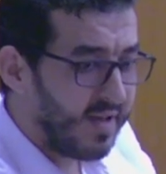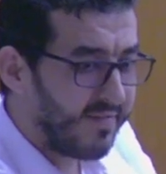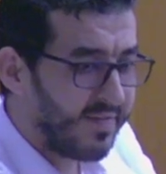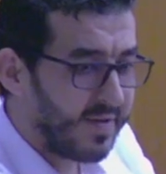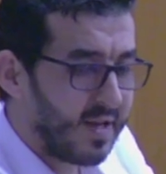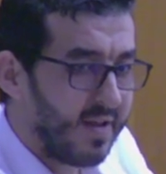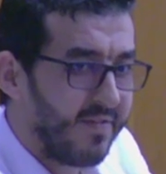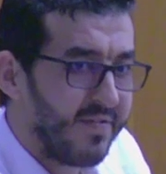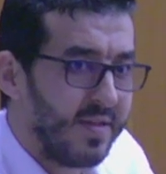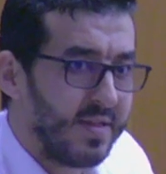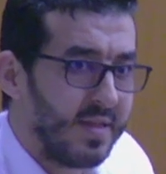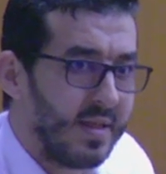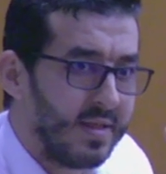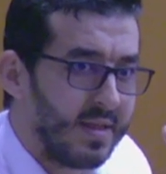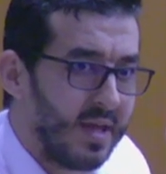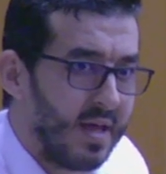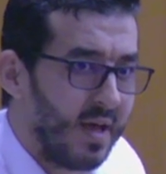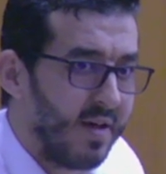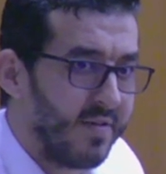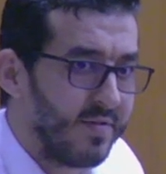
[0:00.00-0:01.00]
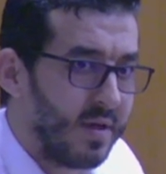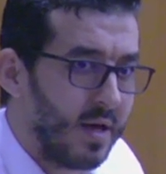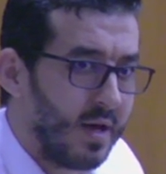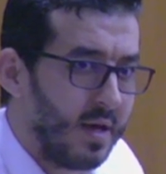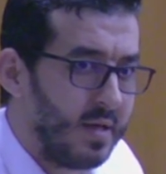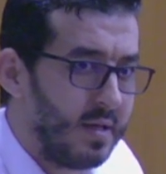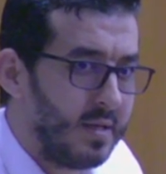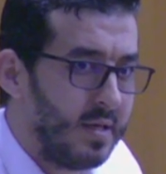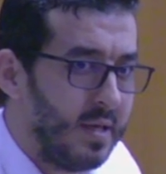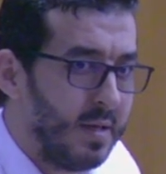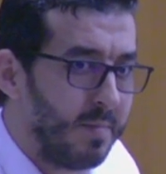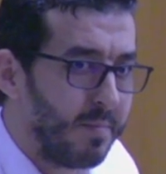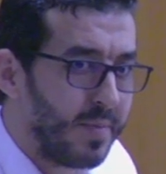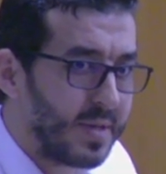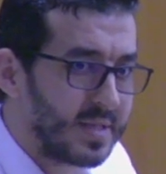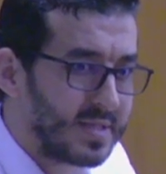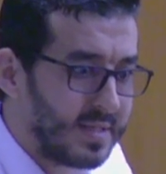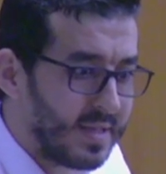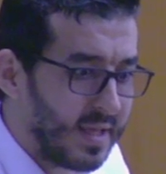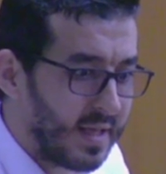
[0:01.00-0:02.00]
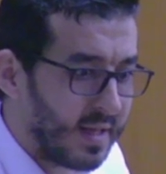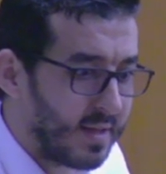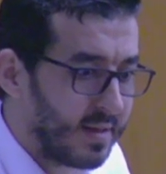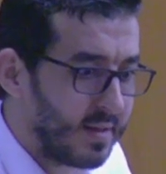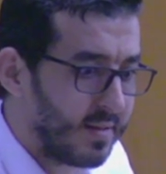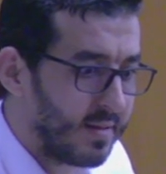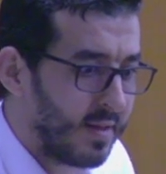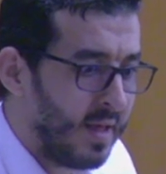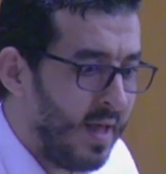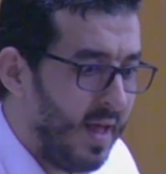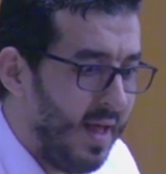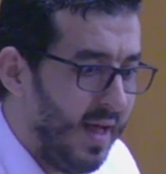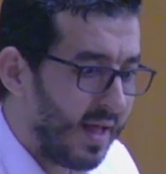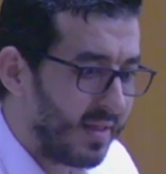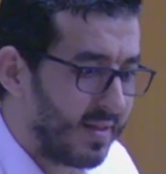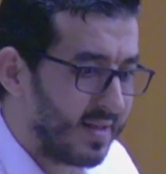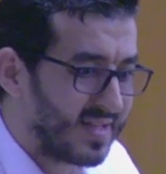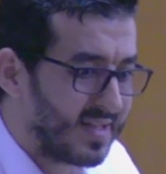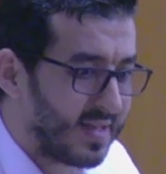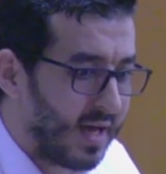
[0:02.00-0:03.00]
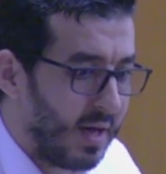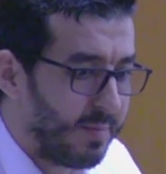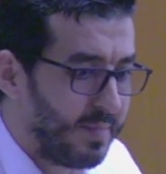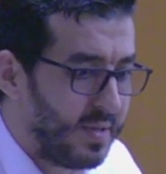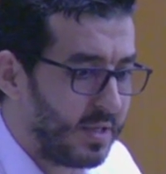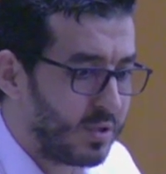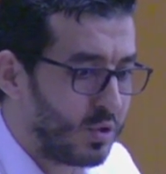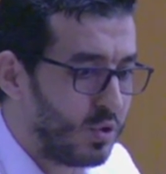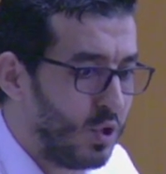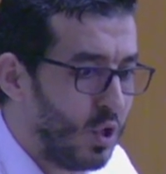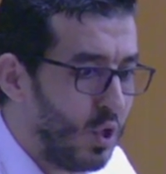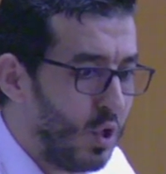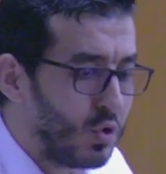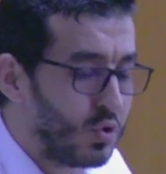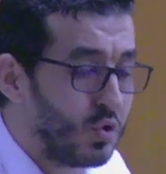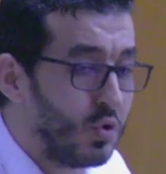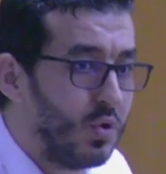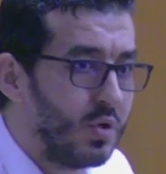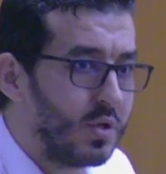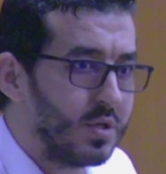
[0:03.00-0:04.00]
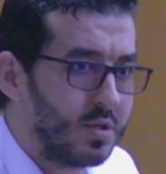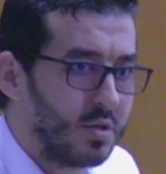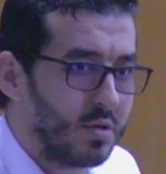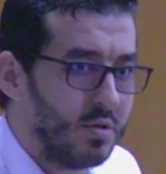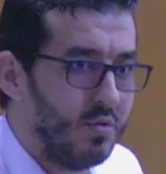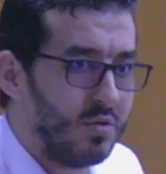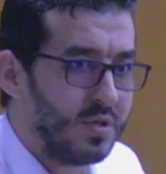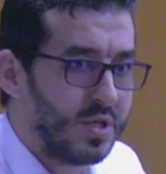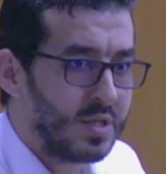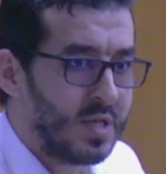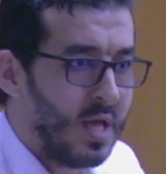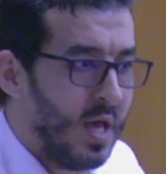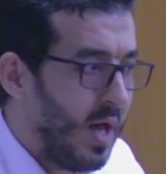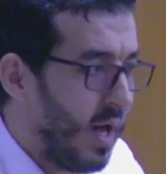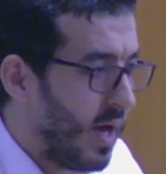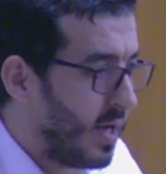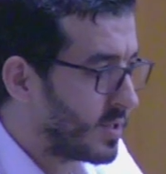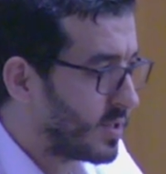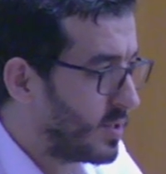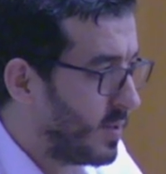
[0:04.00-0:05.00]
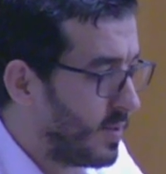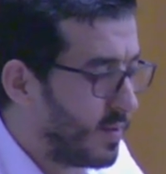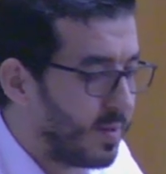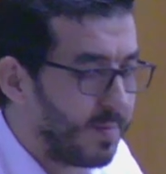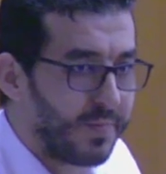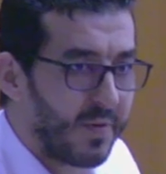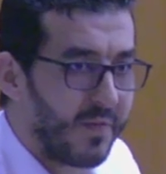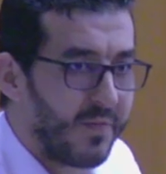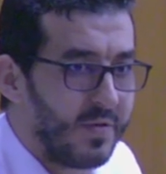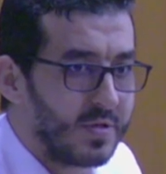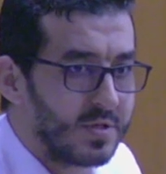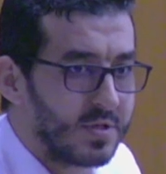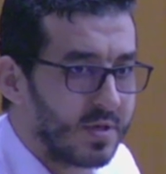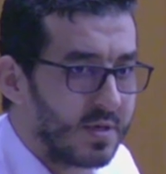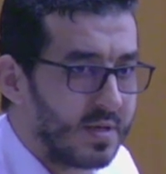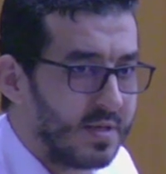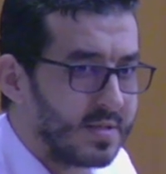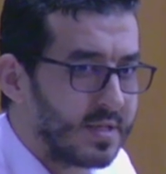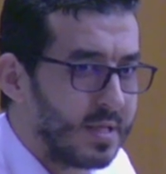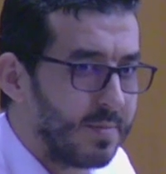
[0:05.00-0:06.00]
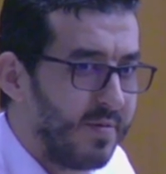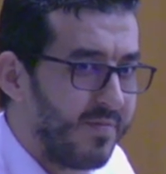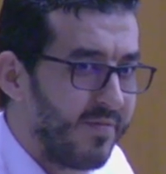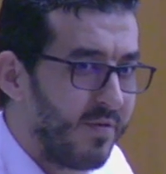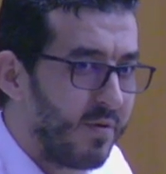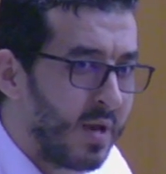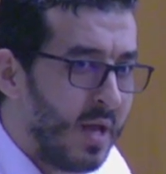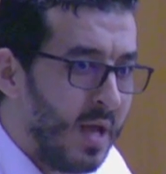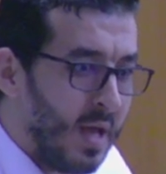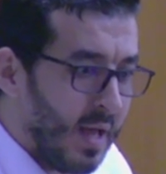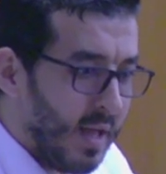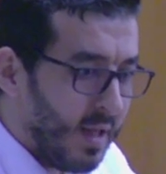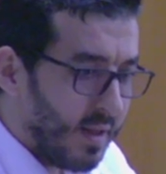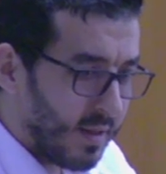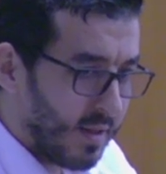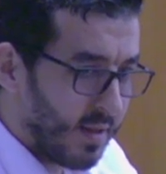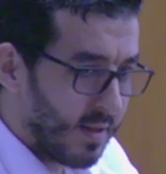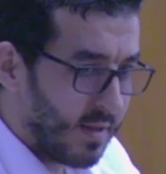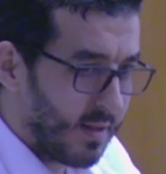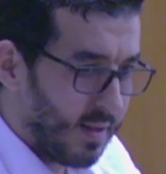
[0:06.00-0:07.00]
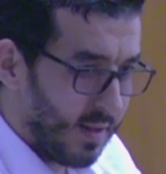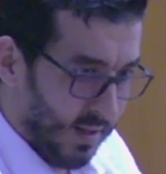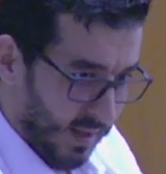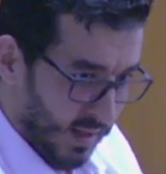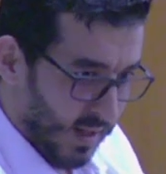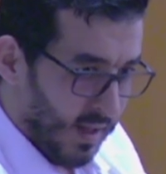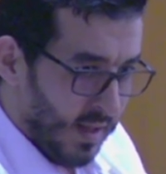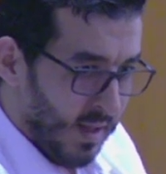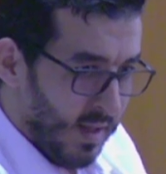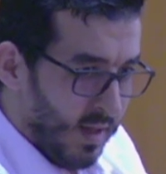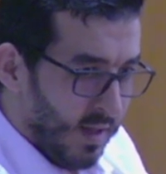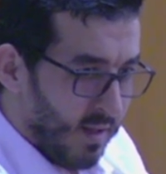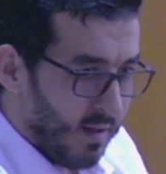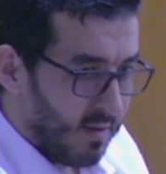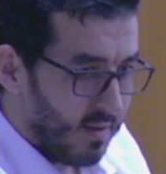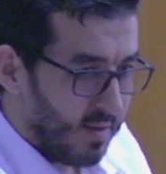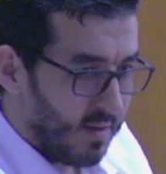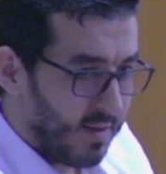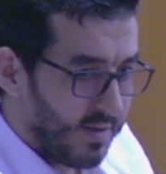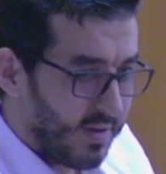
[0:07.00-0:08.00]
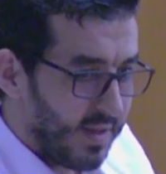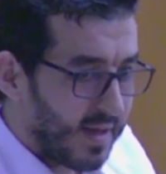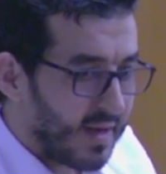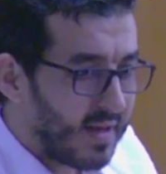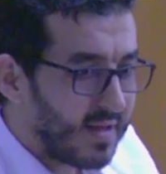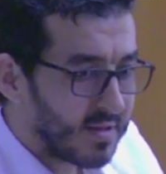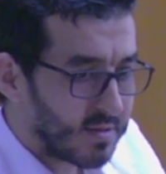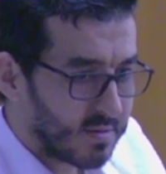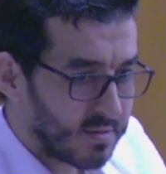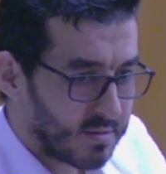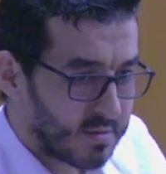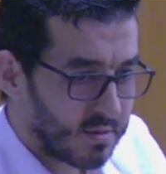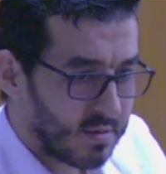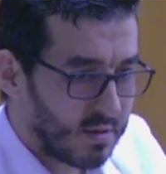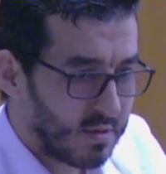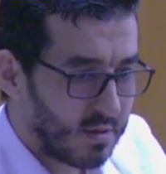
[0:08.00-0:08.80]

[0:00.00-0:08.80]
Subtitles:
even if they have the idea, but they haven't the ability to execute it. As the professor said before, there is